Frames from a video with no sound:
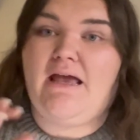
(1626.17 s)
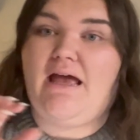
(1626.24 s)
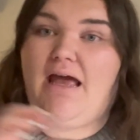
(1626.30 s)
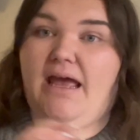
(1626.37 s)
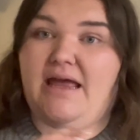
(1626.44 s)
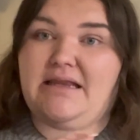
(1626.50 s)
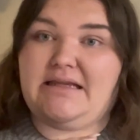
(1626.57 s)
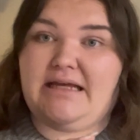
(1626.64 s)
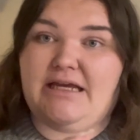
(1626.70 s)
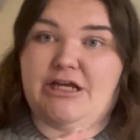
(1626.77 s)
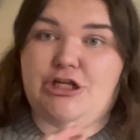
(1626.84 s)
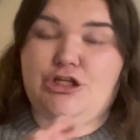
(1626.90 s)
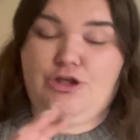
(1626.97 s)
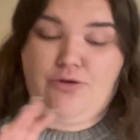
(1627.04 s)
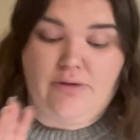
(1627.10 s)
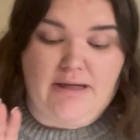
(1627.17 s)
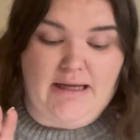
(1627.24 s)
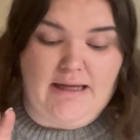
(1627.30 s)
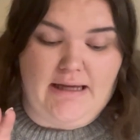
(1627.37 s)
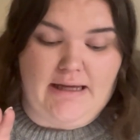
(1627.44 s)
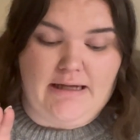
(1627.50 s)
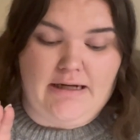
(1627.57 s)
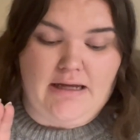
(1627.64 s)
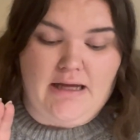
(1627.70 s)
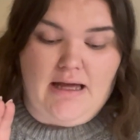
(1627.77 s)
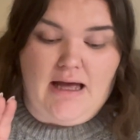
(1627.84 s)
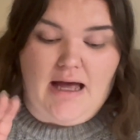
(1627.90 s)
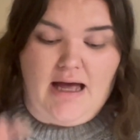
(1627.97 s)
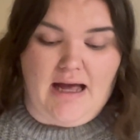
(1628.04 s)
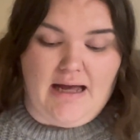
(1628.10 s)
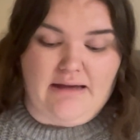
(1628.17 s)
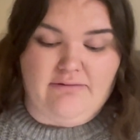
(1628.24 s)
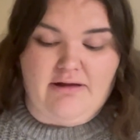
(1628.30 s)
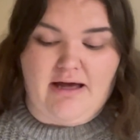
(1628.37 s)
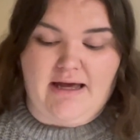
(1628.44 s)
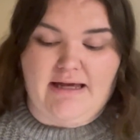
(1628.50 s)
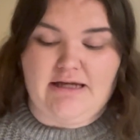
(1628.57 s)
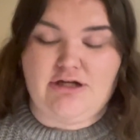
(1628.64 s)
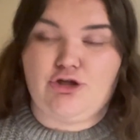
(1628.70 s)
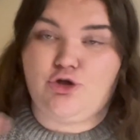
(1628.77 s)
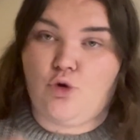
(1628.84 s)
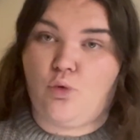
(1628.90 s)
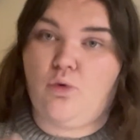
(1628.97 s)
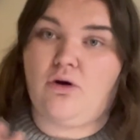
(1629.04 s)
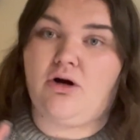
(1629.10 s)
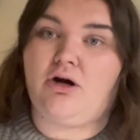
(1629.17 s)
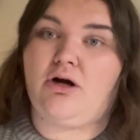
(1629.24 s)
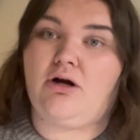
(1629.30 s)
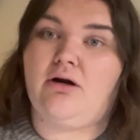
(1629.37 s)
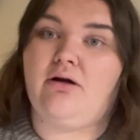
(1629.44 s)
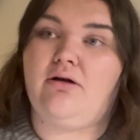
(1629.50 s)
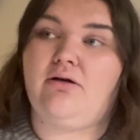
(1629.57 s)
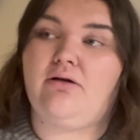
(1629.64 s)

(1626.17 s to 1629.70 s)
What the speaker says: And then you can highlight your